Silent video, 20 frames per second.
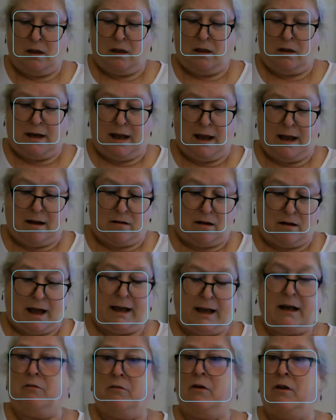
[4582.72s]
Now, I
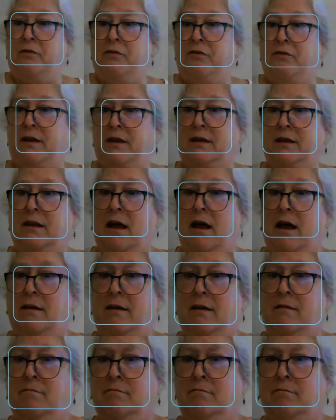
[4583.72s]
got a real thin
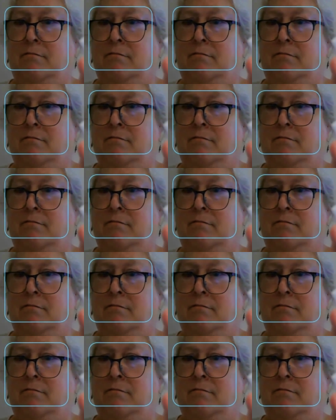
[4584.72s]
line.